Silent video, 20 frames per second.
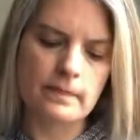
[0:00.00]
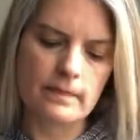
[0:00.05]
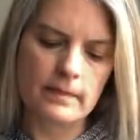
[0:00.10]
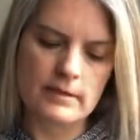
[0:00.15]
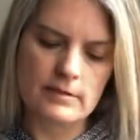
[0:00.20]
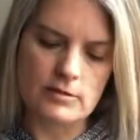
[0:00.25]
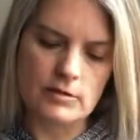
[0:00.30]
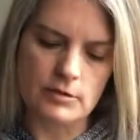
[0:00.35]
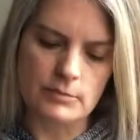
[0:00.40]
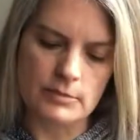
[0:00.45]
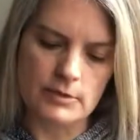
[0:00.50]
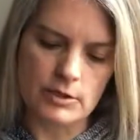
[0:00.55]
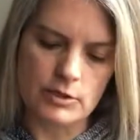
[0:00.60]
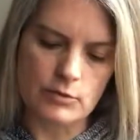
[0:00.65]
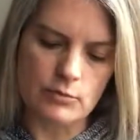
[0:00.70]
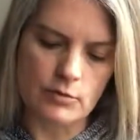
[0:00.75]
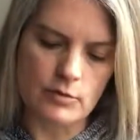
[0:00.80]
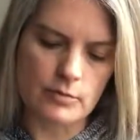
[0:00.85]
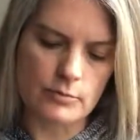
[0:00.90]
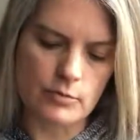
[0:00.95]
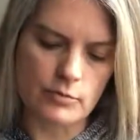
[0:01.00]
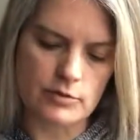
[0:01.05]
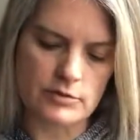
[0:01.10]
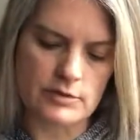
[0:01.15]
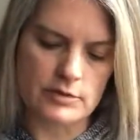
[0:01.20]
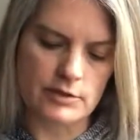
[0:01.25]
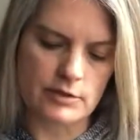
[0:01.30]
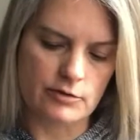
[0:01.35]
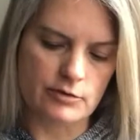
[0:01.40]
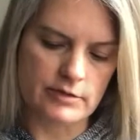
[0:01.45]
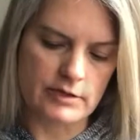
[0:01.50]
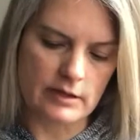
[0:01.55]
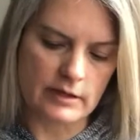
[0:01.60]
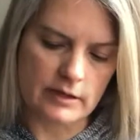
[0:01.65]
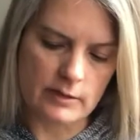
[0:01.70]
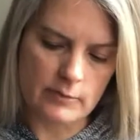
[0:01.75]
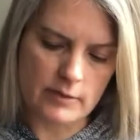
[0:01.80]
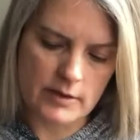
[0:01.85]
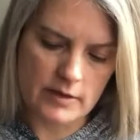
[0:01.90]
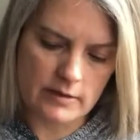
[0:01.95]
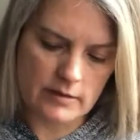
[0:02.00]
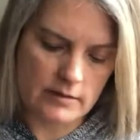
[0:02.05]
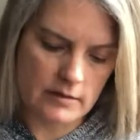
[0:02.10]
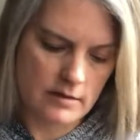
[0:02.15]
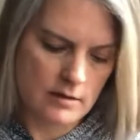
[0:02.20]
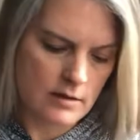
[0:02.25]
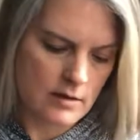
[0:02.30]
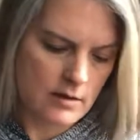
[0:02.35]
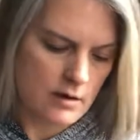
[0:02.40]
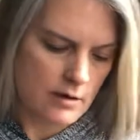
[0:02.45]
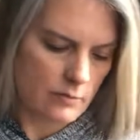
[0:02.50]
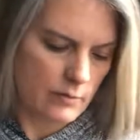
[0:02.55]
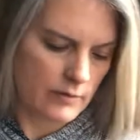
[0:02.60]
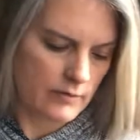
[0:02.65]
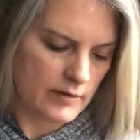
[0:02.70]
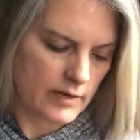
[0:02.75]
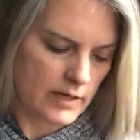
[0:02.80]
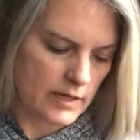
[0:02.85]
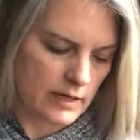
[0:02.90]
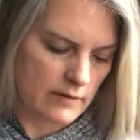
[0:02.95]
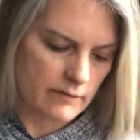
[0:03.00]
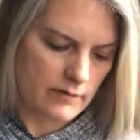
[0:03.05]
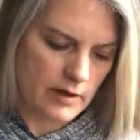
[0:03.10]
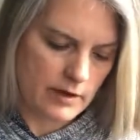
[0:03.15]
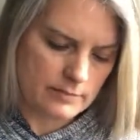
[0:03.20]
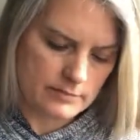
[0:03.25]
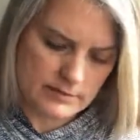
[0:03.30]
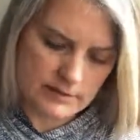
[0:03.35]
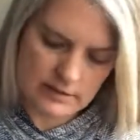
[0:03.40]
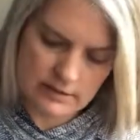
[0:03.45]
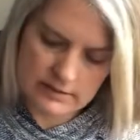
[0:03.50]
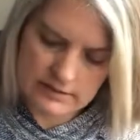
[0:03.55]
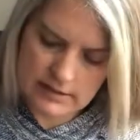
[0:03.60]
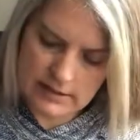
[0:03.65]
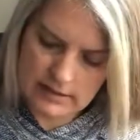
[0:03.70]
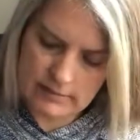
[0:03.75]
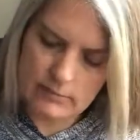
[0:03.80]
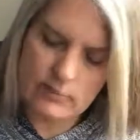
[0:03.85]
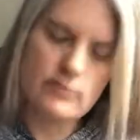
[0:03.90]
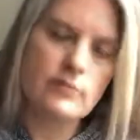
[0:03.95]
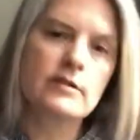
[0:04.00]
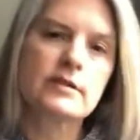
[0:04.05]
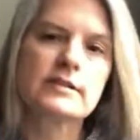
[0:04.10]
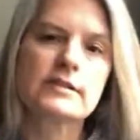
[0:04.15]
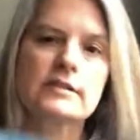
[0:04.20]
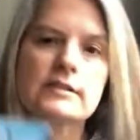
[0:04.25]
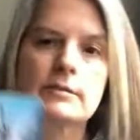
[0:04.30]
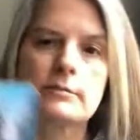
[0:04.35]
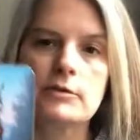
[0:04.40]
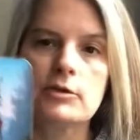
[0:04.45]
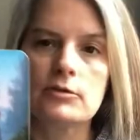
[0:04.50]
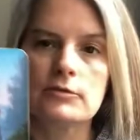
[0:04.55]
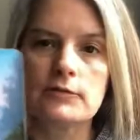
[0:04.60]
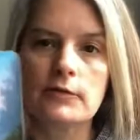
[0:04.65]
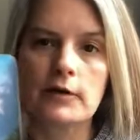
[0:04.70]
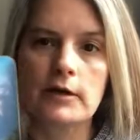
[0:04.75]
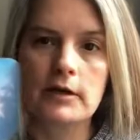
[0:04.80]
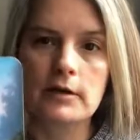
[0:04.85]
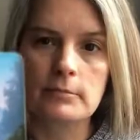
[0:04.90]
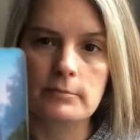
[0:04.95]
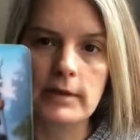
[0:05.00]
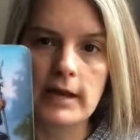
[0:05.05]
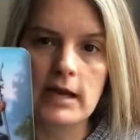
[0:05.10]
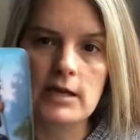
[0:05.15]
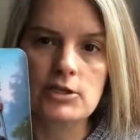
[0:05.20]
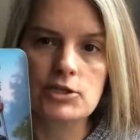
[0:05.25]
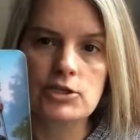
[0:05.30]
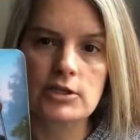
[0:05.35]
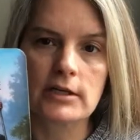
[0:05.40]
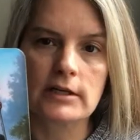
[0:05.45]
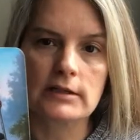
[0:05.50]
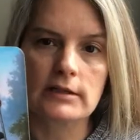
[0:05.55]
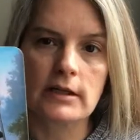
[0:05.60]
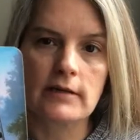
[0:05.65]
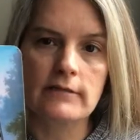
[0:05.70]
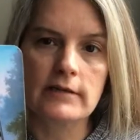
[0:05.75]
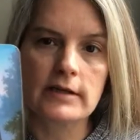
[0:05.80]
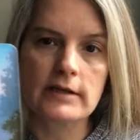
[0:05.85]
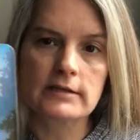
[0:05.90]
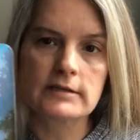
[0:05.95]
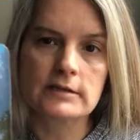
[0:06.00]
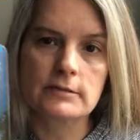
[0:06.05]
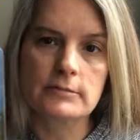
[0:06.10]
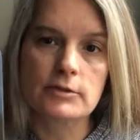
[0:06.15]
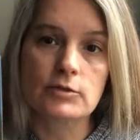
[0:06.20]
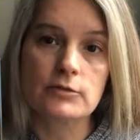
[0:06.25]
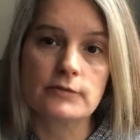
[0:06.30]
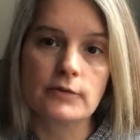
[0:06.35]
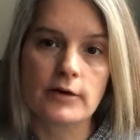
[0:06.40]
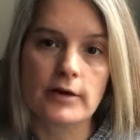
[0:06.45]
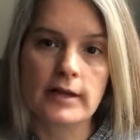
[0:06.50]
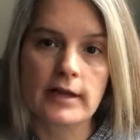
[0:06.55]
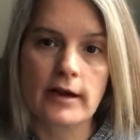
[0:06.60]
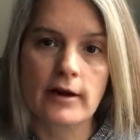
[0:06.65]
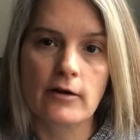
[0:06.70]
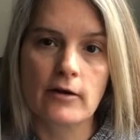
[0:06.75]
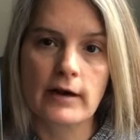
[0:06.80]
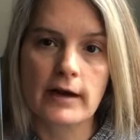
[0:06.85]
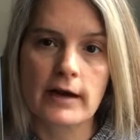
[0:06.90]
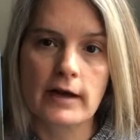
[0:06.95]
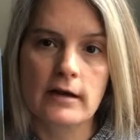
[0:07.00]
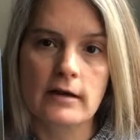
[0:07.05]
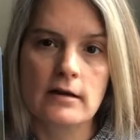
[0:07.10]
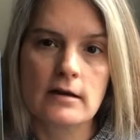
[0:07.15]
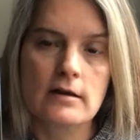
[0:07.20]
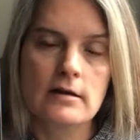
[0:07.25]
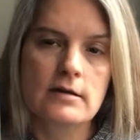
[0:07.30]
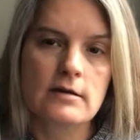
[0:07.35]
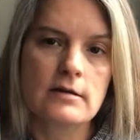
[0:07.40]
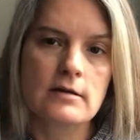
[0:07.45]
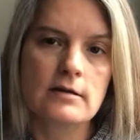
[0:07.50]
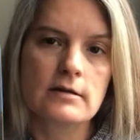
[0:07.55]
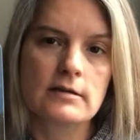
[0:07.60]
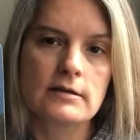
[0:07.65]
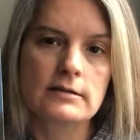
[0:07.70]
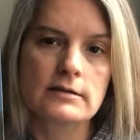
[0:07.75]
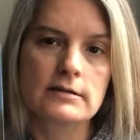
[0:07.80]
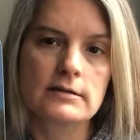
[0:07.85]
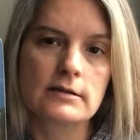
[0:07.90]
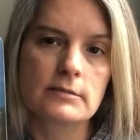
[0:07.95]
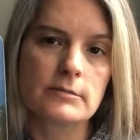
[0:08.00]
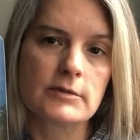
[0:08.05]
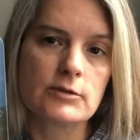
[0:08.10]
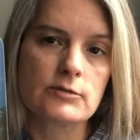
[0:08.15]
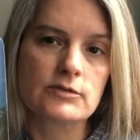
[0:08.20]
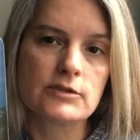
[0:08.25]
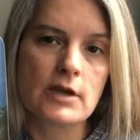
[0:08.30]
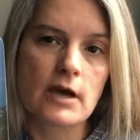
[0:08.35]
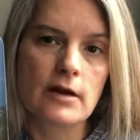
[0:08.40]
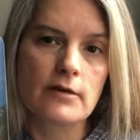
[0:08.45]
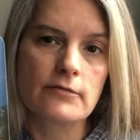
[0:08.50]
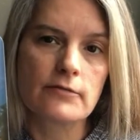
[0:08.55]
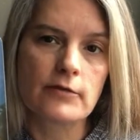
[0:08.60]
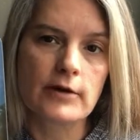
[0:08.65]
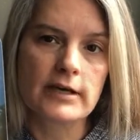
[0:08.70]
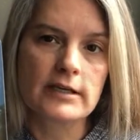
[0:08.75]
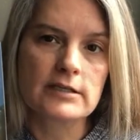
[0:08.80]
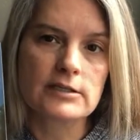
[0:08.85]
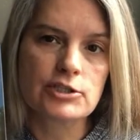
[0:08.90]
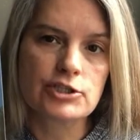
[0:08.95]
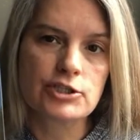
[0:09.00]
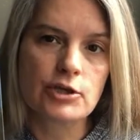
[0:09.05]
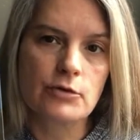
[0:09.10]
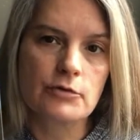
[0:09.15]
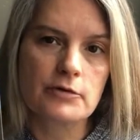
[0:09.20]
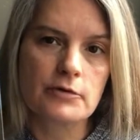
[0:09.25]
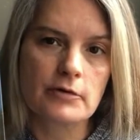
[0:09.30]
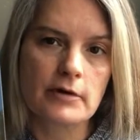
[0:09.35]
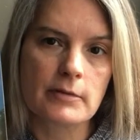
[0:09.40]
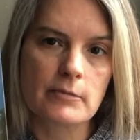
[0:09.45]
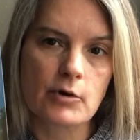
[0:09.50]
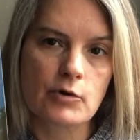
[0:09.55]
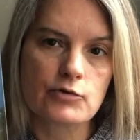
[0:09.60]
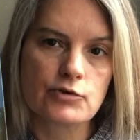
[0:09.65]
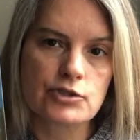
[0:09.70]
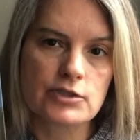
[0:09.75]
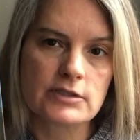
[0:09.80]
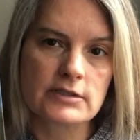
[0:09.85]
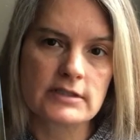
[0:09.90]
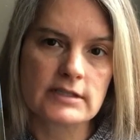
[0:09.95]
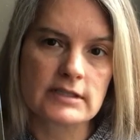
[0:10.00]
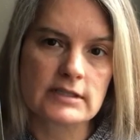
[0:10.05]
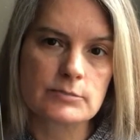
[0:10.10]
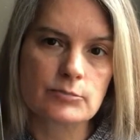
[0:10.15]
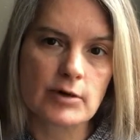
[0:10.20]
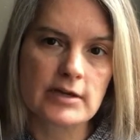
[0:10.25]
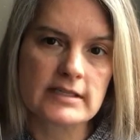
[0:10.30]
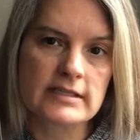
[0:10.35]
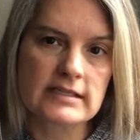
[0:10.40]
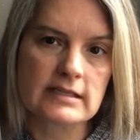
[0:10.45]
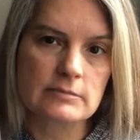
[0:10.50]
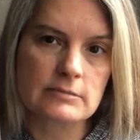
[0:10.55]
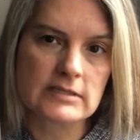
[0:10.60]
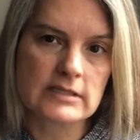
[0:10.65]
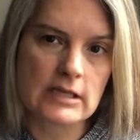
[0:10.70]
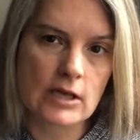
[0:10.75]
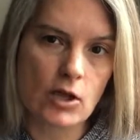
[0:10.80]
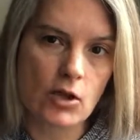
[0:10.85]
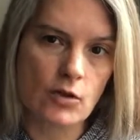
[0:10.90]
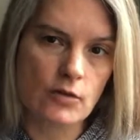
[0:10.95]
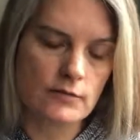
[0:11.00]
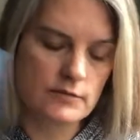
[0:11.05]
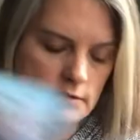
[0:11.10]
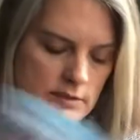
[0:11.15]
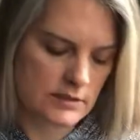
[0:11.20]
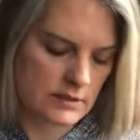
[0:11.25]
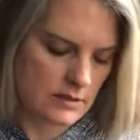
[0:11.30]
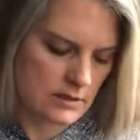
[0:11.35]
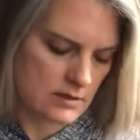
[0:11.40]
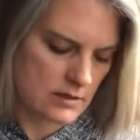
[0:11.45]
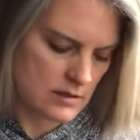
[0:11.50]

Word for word: This could be you or the person that you're dealing with. We have a King of Cups on the table. This is somebody who's very compassionate and loving, somebody who's very caring. This is somebody who's not afraid to show their emotions, express themselves.